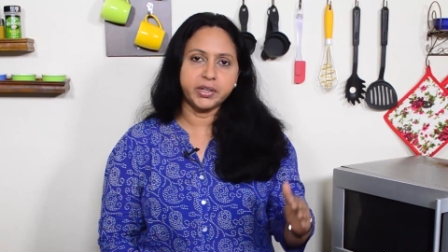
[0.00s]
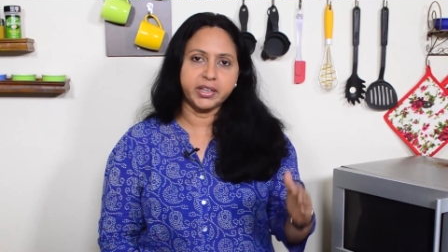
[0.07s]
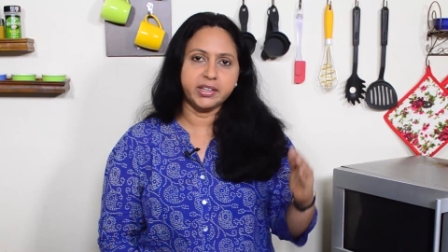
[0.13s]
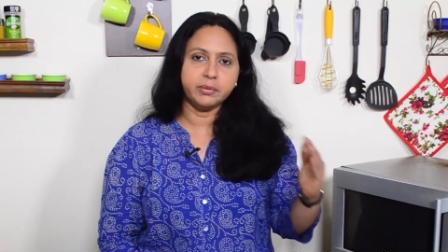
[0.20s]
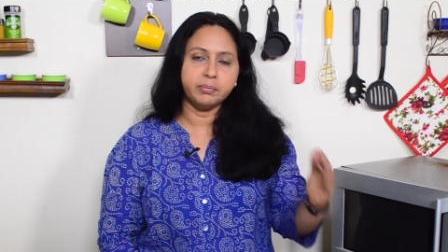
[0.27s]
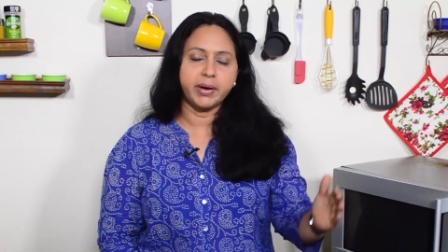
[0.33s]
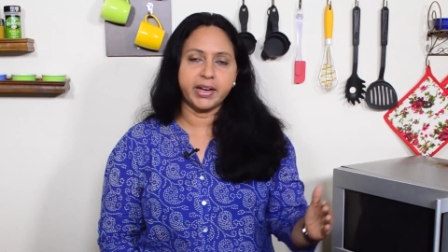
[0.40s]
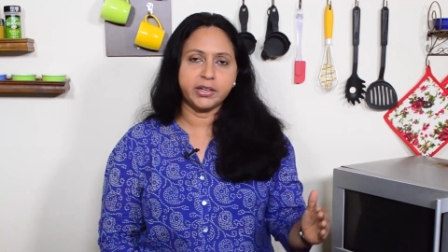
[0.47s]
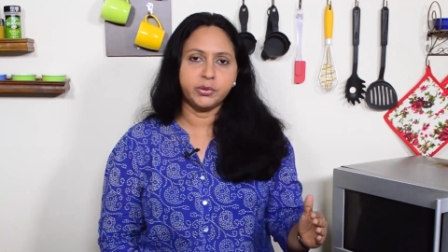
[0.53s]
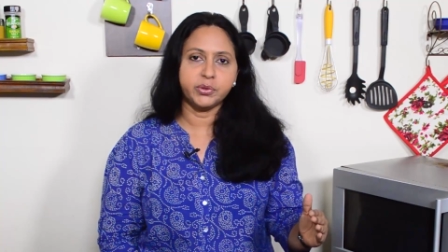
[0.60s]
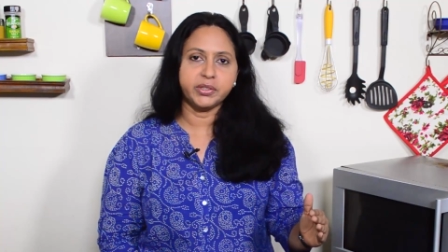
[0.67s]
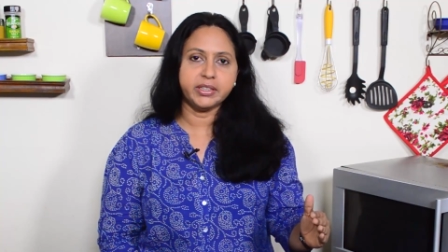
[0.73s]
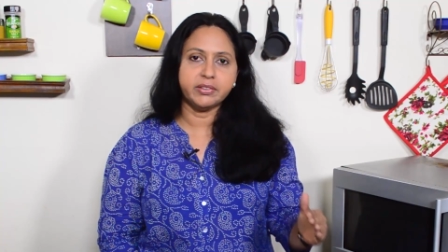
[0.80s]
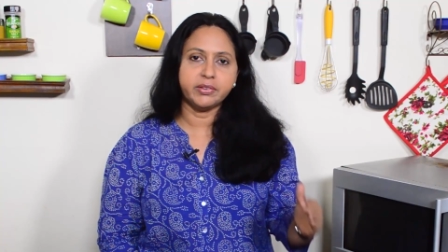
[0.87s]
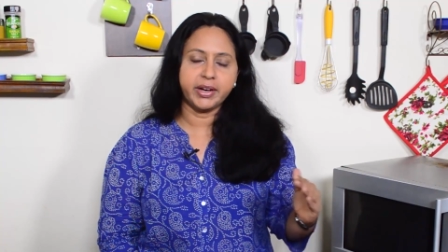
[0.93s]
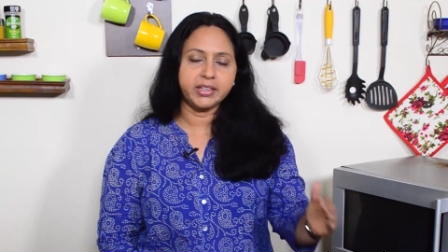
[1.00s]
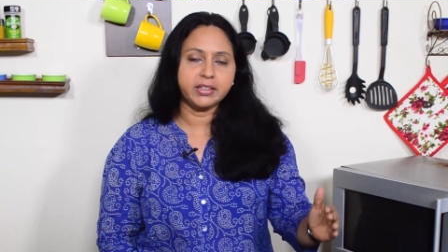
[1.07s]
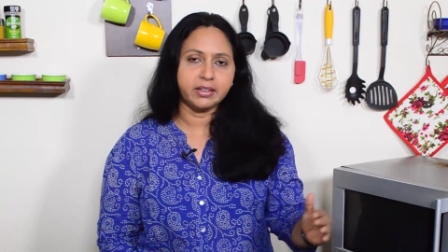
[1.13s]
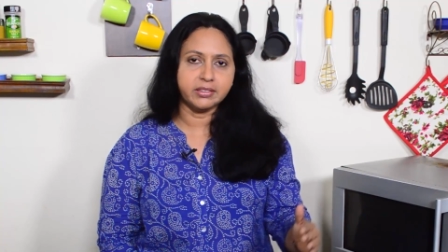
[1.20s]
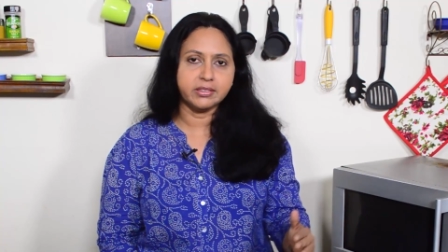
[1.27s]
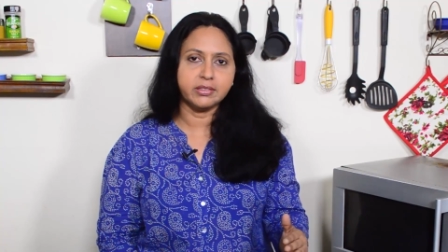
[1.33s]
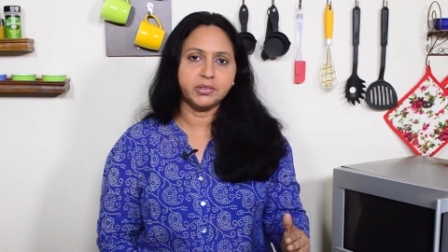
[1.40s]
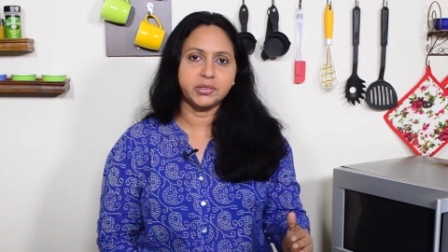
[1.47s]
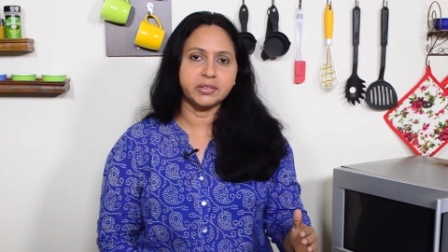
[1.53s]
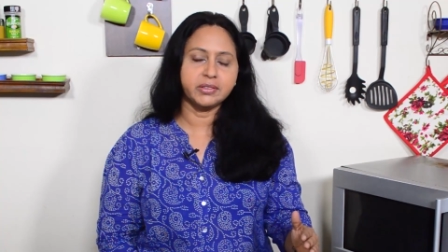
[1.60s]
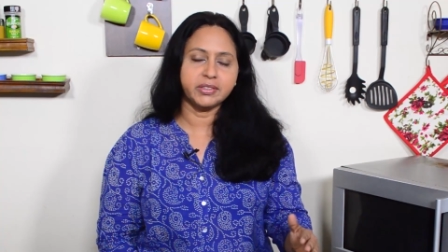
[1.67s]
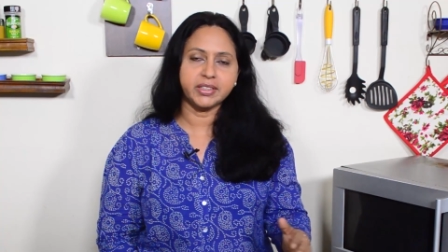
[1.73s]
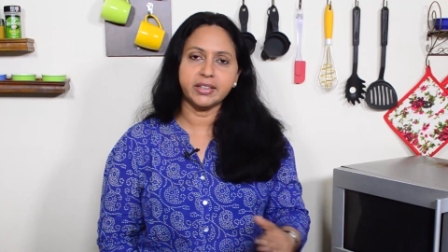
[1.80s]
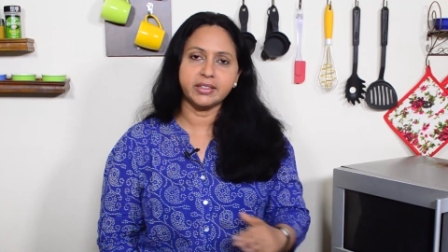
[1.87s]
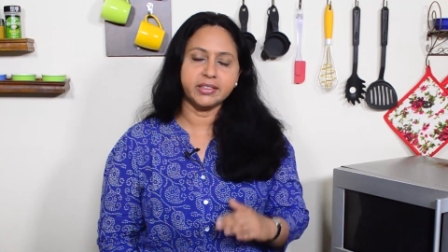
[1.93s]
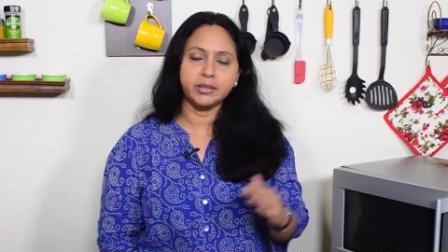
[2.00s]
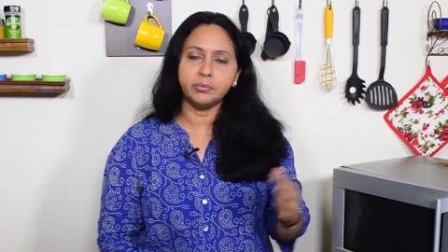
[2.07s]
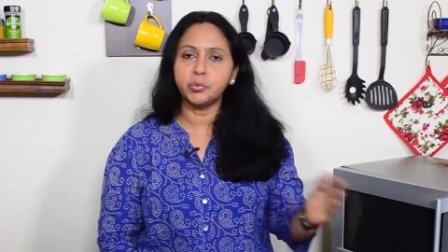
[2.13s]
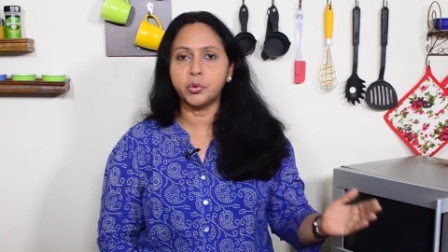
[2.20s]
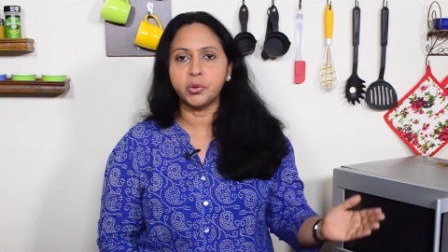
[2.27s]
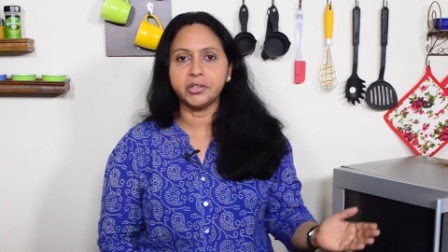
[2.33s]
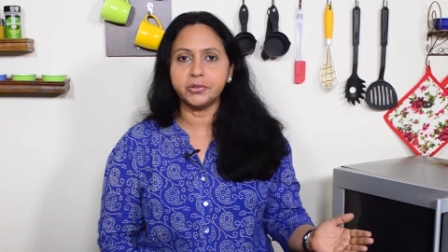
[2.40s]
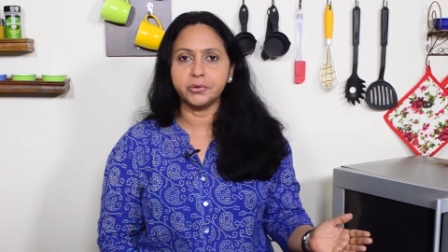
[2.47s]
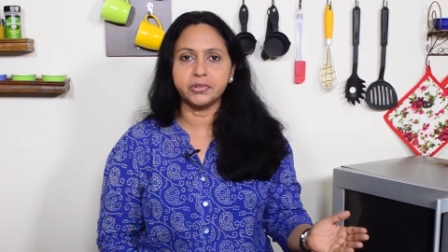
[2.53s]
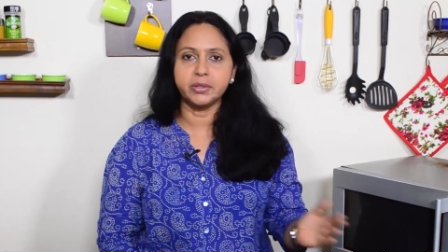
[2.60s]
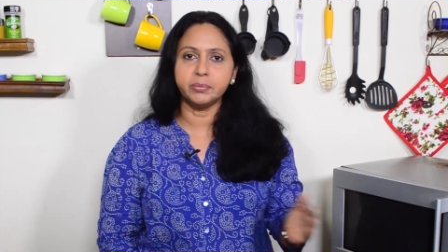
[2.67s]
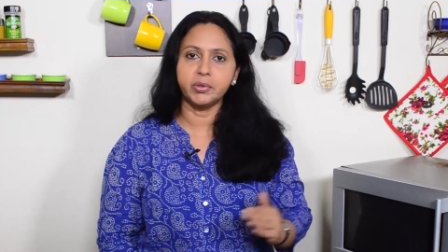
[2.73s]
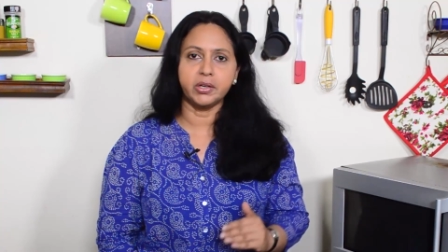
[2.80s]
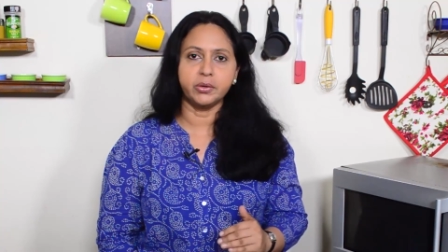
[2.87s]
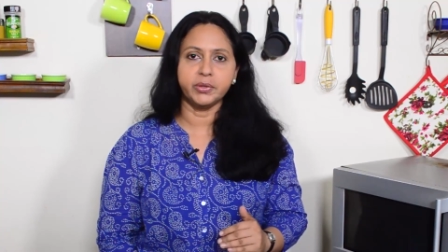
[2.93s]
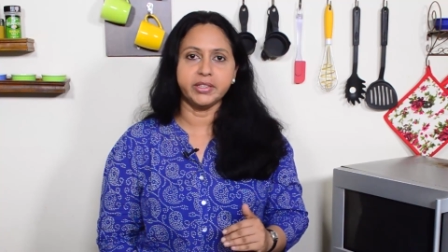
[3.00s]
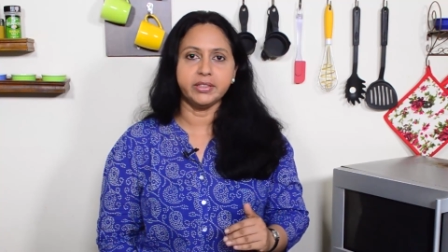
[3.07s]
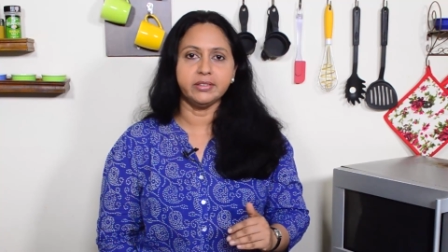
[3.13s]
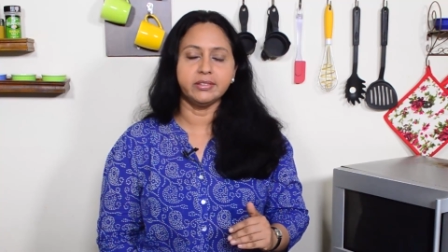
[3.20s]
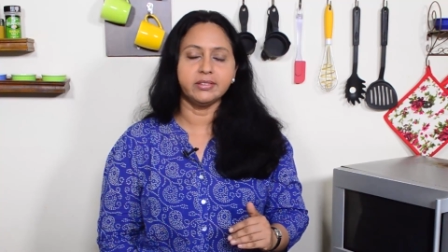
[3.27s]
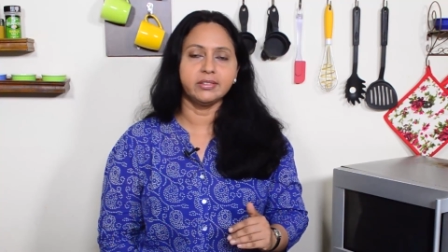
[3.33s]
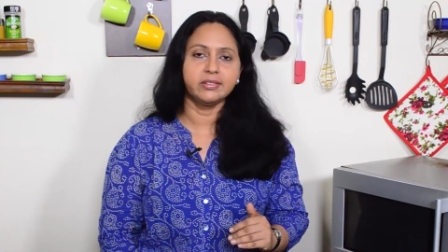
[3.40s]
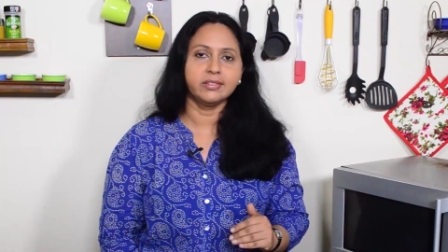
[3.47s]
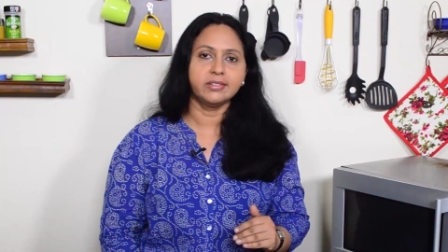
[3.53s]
get it back to the right consistency and then pour it over the brownies.